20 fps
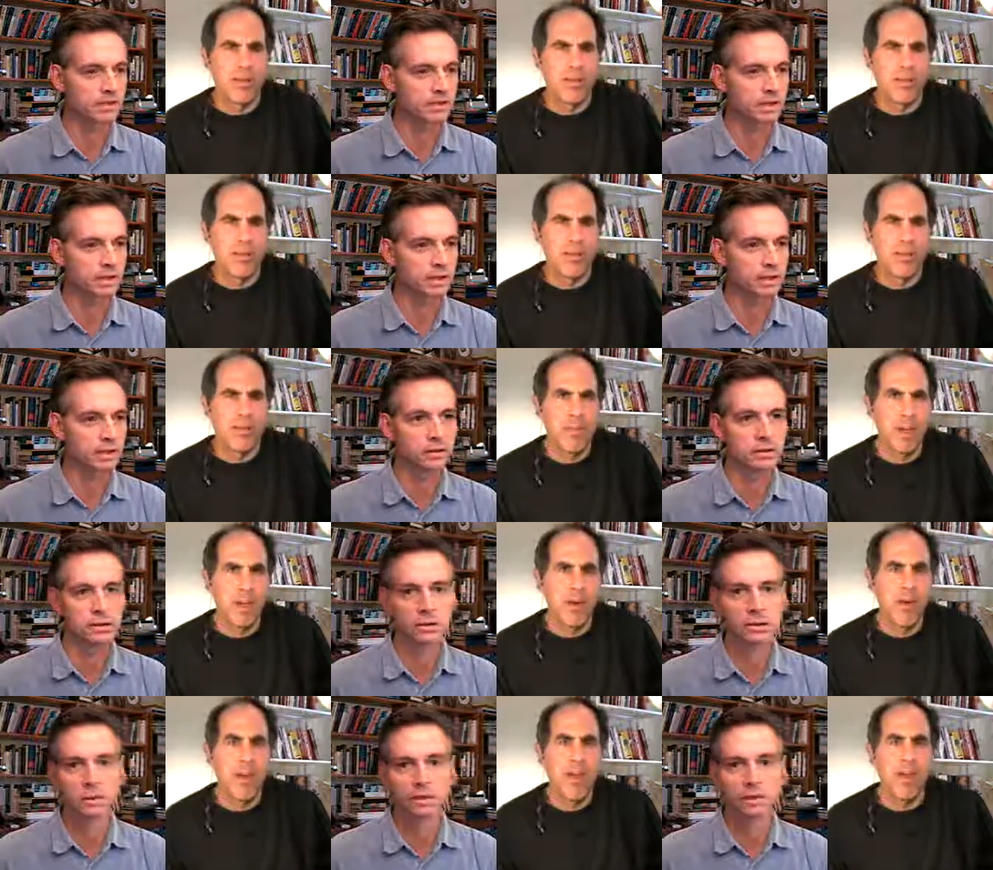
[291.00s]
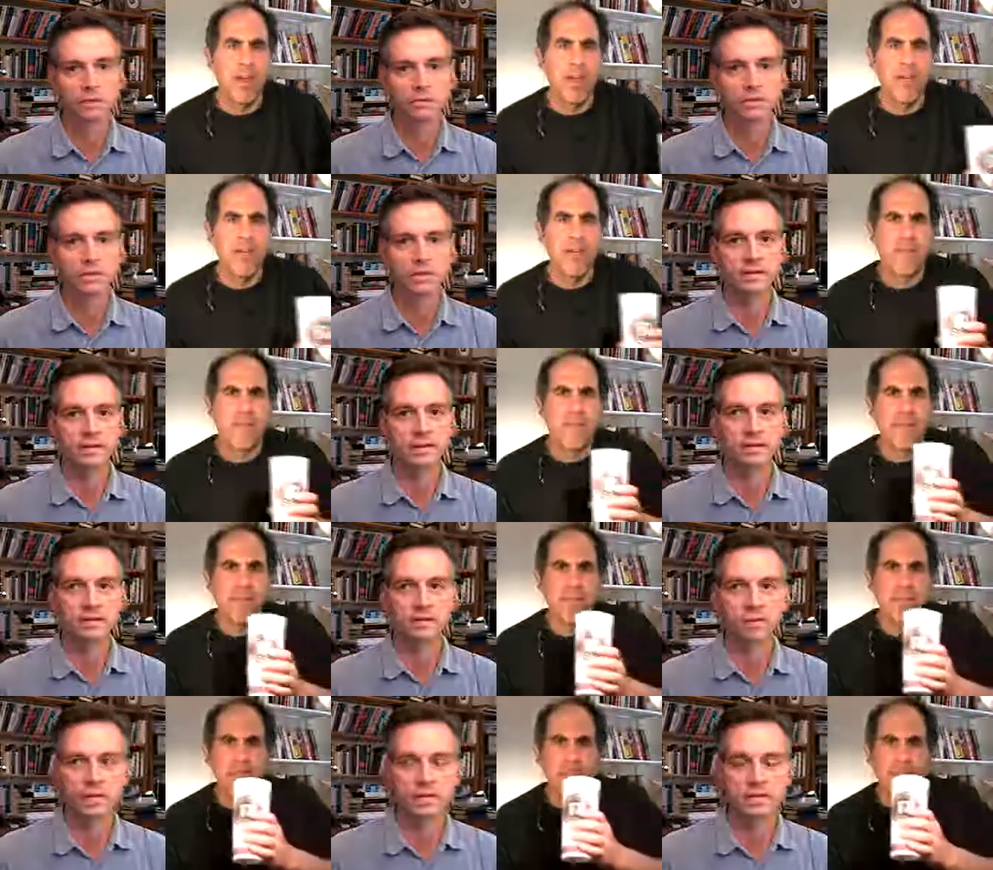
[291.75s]
Speaker 1: to say. Okay. Which I
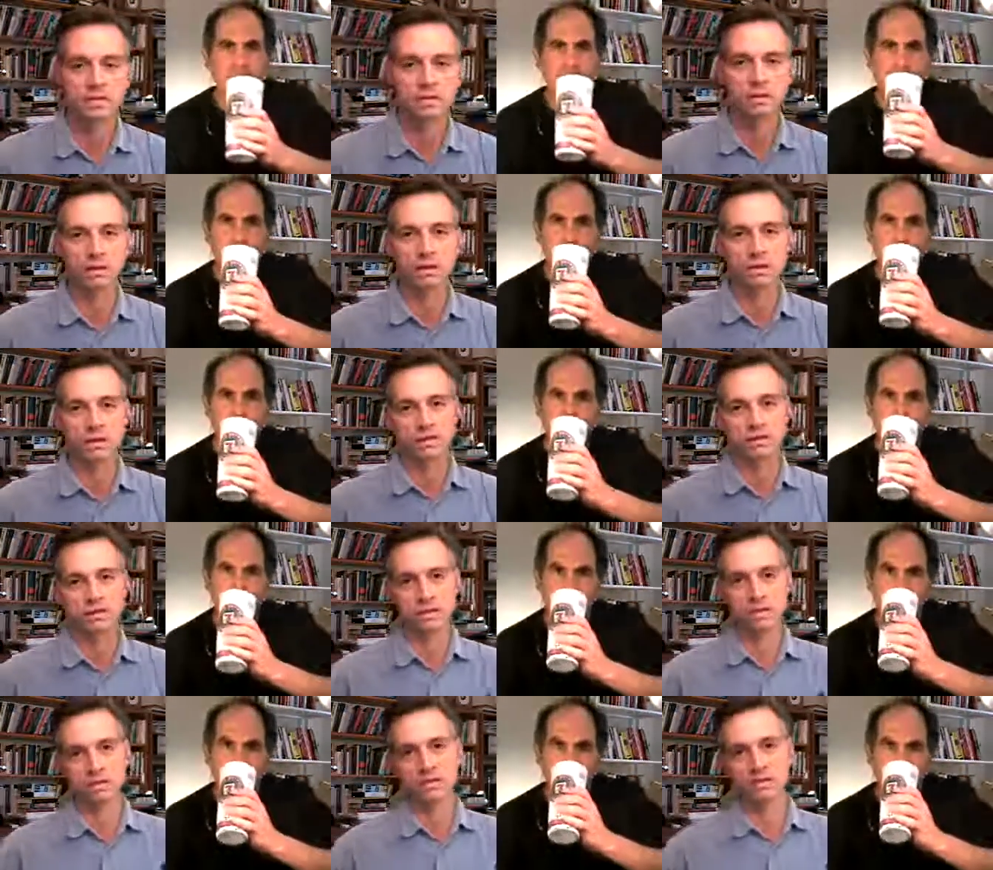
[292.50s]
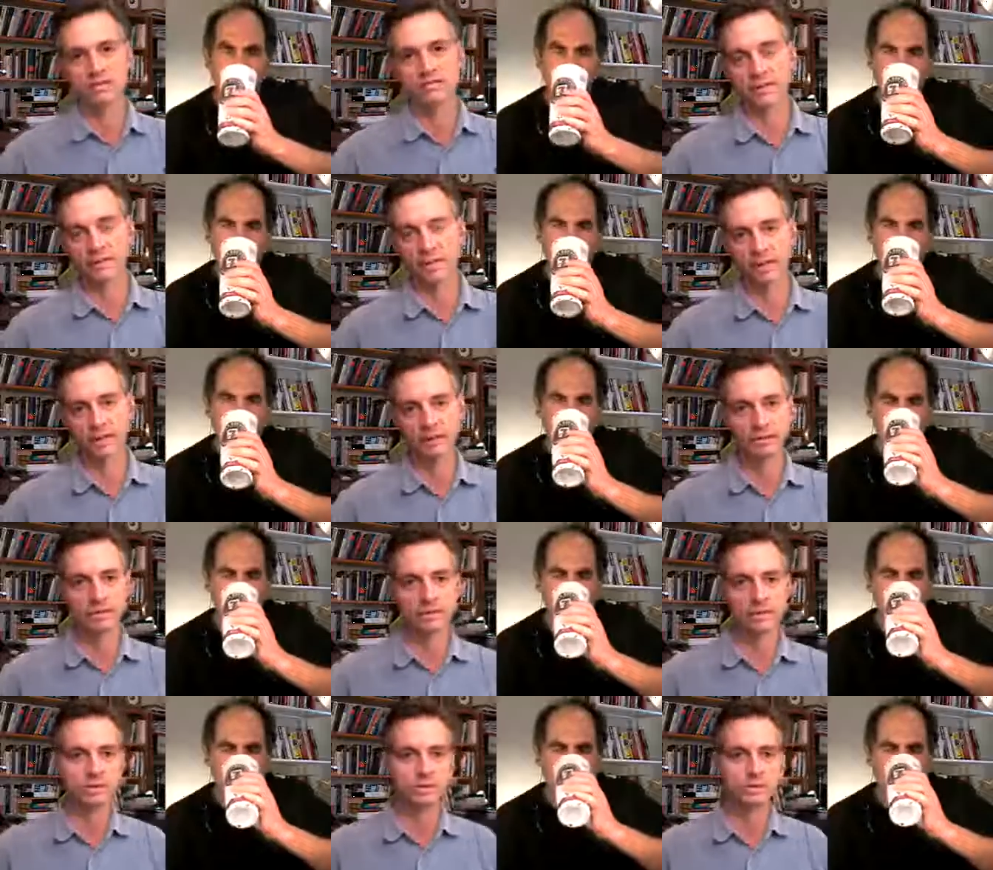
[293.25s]
think that Wes Clark has significantly
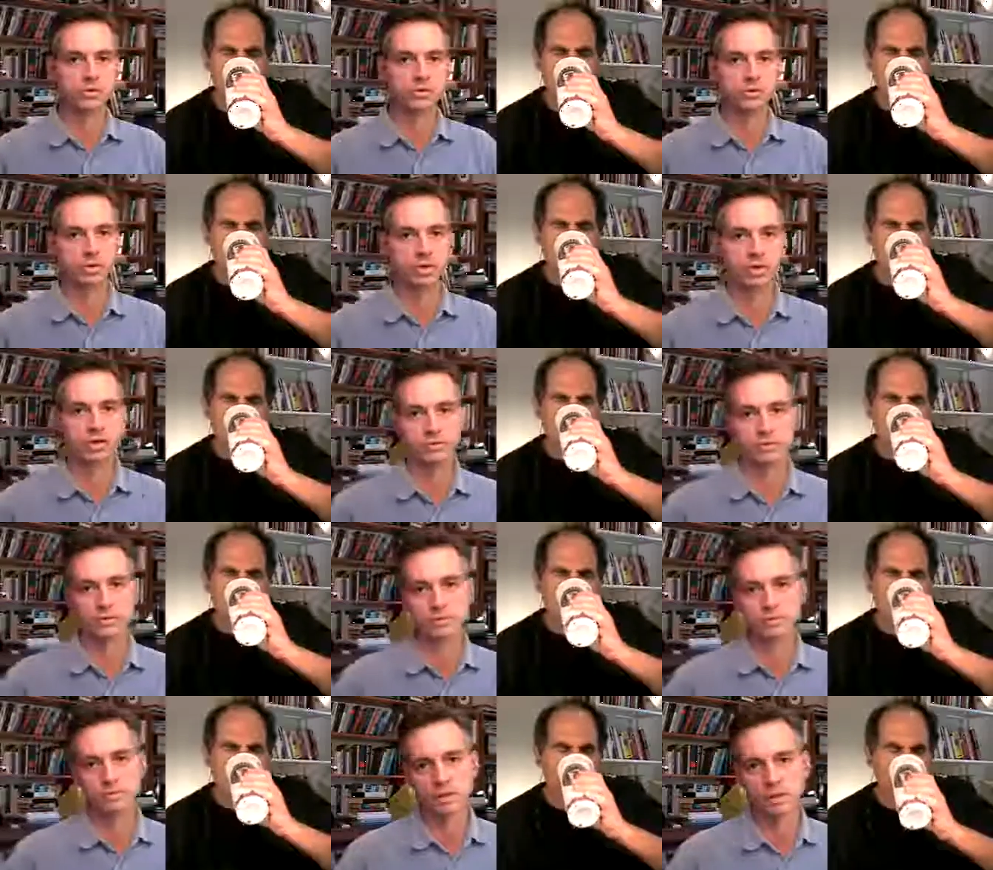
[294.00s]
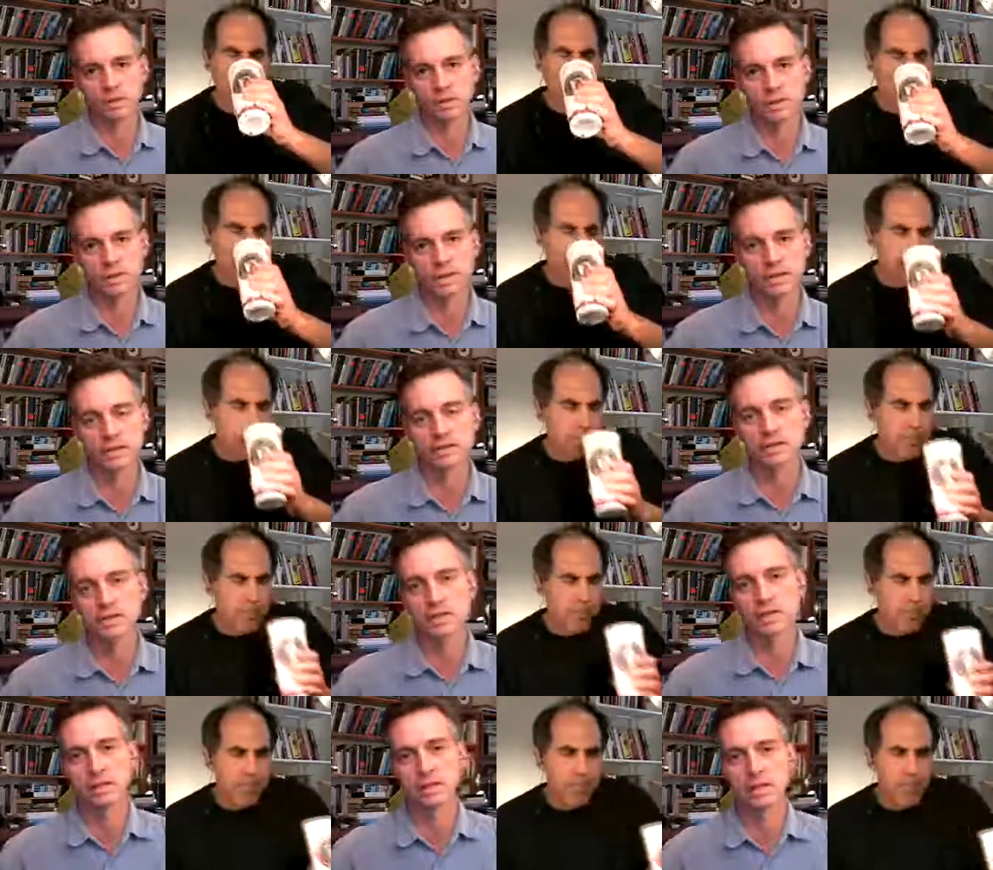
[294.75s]
reduced whatever small
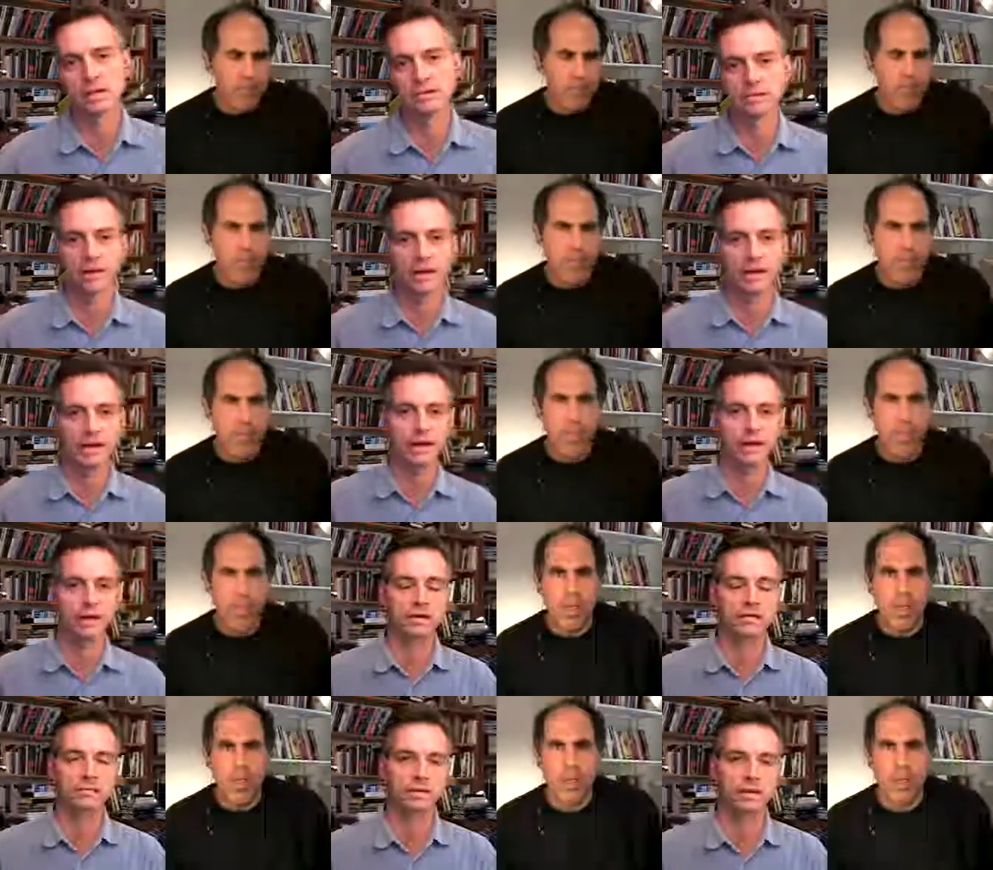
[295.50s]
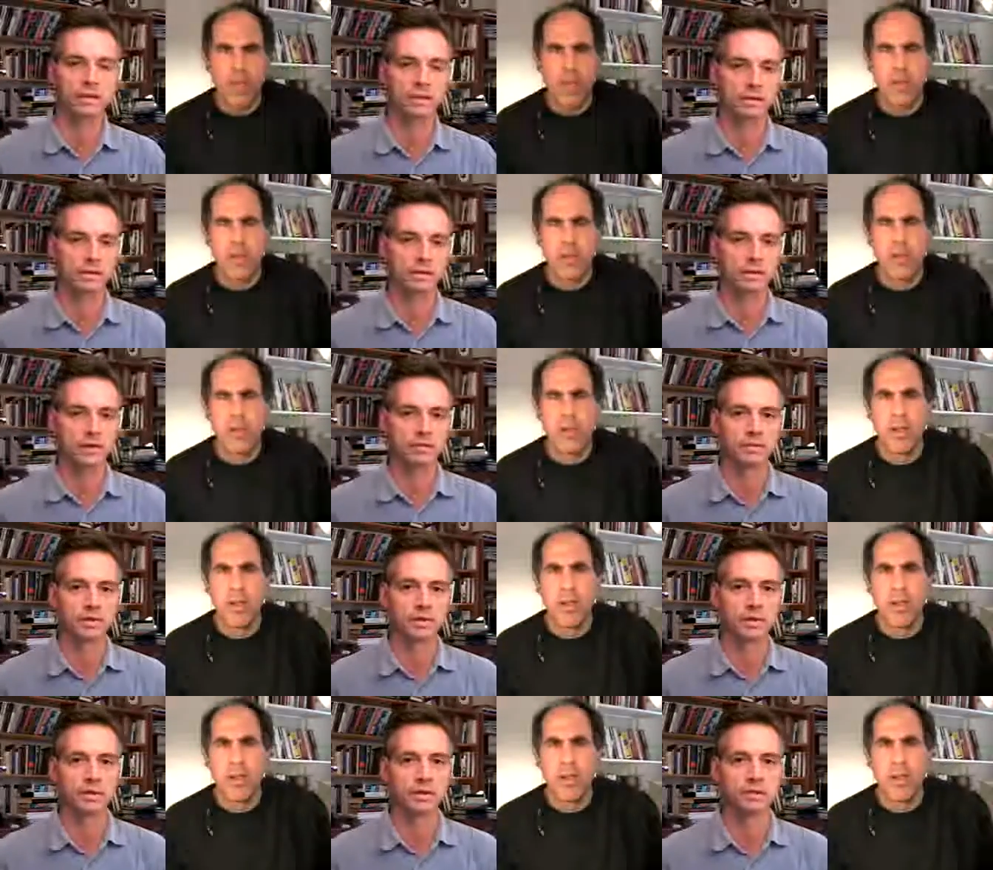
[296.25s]
chance he ever had of being the
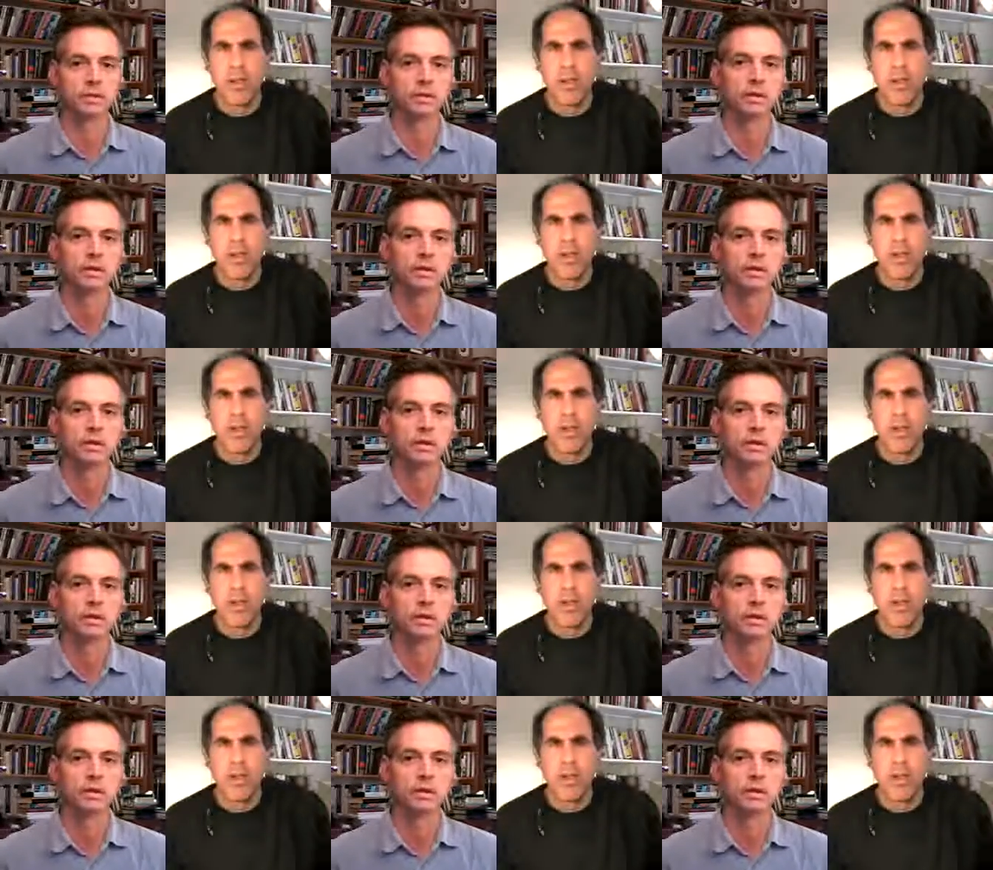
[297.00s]
nominee.